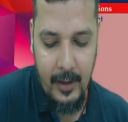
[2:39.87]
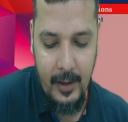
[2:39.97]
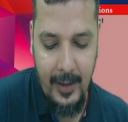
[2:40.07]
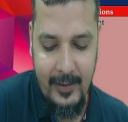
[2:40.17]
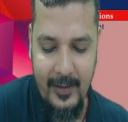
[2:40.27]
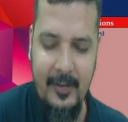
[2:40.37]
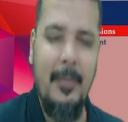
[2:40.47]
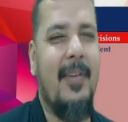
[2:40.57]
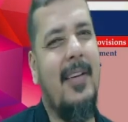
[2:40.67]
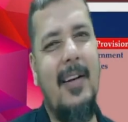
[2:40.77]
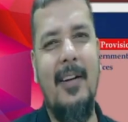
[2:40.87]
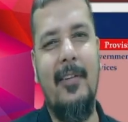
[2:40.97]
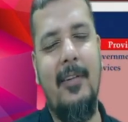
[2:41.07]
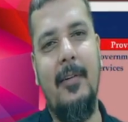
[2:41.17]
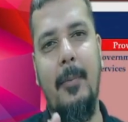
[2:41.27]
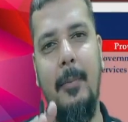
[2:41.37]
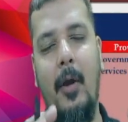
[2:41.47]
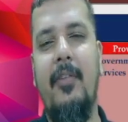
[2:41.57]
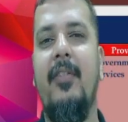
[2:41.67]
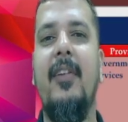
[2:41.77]
IGC. Basically, the
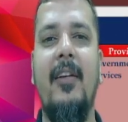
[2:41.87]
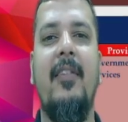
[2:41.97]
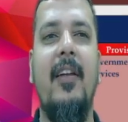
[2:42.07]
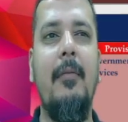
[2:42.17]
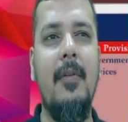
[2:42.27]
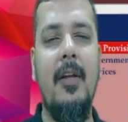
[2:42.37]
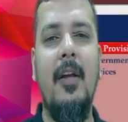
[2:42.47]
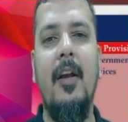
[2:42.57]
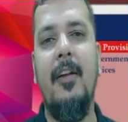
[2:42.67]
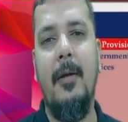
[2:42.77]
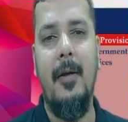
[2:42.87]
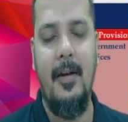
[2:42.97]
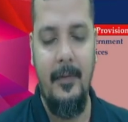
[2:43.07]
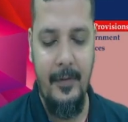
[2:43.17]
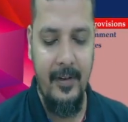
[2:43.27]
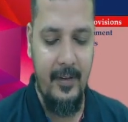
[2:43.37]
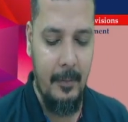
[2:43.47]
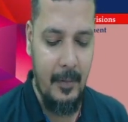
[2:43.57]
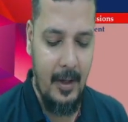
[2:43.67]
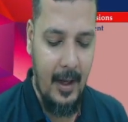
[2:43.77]
provisions are the same. The reference
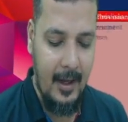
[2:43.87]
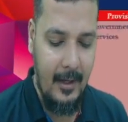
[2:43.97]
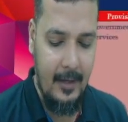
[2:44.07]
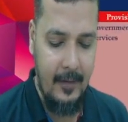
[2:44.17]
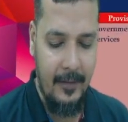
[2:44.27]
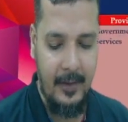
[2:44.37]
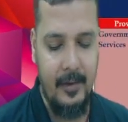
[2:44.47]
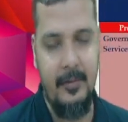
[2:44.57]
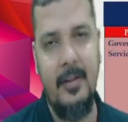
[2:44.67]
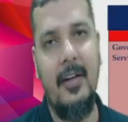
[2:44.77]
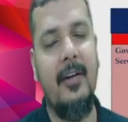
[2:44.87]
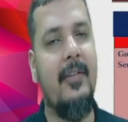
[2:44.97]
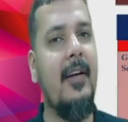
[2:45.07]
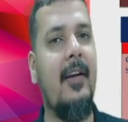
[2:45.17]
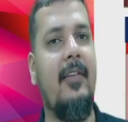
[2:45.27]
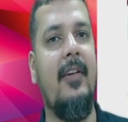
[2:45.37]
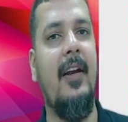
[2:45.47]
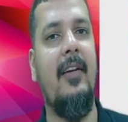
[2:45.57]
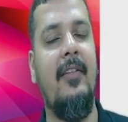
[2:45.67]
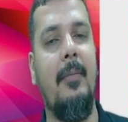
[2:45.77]
number are different. Whether it is
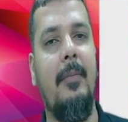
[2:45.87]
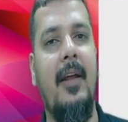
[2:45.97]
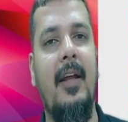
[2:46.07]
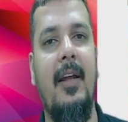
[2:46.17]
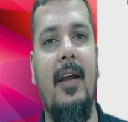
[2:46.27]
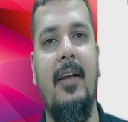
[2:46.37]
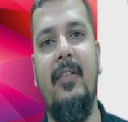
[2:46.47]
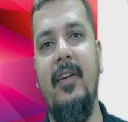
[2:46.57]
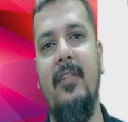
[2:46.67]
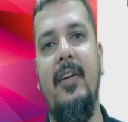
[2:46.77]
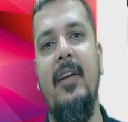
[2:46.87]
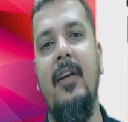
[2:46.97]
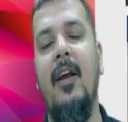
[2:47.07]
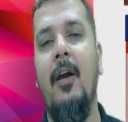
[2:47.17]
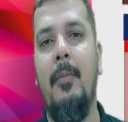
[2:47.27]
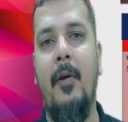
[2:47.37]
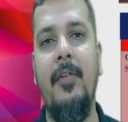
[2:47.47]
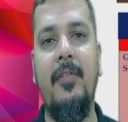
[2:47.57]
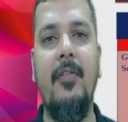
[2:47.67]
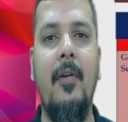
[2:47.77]
interstate supply, IGST
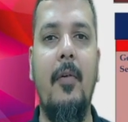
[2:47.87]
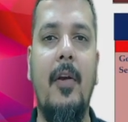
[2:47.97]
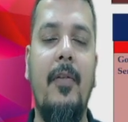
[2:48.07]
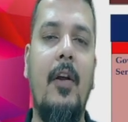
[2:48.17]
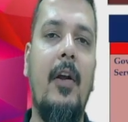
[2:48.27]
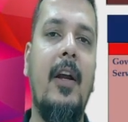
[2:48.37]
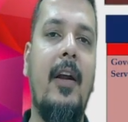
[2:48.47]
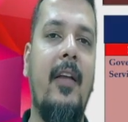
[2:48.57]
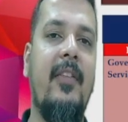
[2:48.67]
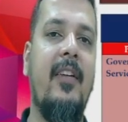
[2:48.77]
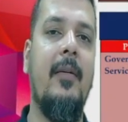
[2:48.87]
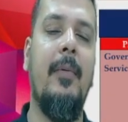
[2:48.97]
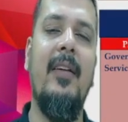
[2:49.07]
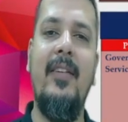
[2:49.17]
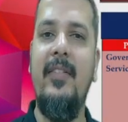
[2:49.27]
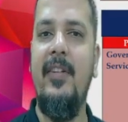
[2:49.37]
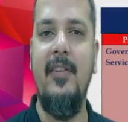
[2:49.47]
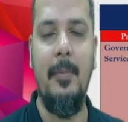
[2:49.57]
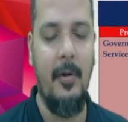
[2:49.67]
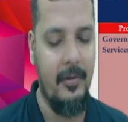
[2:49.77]
provisions you have to refer, or intrastate supply, CGST
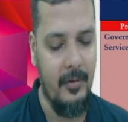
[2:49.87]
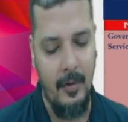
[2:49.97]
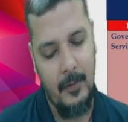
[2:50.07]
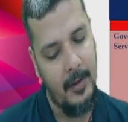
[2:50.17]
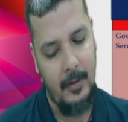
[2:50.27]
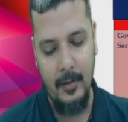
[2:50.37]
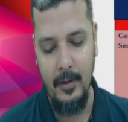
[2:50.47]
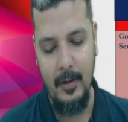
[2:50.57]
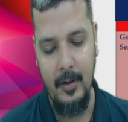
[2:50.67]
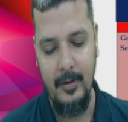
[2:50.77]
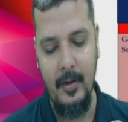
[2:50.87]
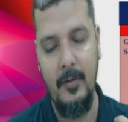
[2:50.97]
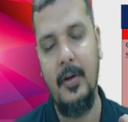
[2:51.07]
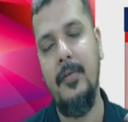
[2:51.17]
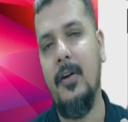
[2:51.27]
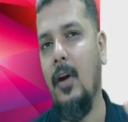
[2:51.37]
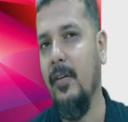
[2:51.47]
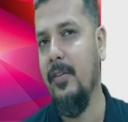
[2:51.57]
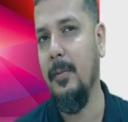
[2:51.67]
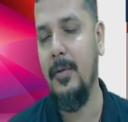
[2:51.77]
provisions you have to refer.
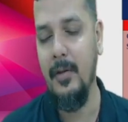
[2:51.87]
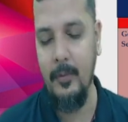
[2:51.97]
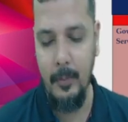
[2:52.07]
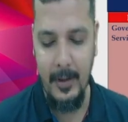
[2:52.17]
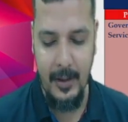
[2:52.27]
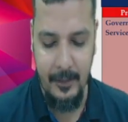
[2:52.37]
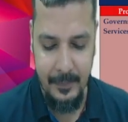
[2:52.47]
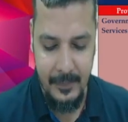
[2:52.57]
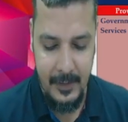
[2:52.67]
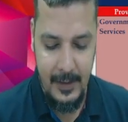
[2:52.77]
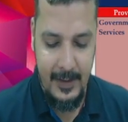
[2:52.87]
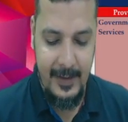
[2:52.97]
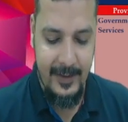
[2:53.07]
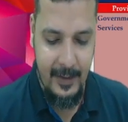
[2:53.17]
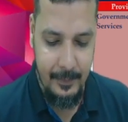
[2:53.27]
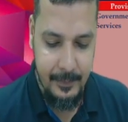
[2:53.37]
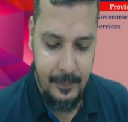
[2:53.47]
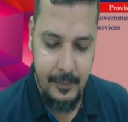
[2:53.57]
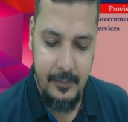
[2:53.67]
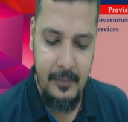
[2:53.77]
Concept would be the same.
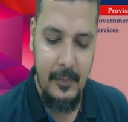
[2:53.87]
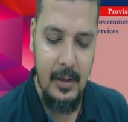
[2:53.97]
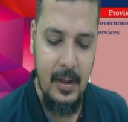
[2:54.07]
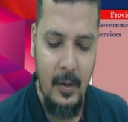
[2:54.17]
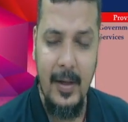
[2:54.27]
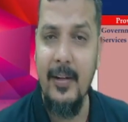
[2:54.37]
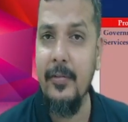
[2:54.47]
Now, let us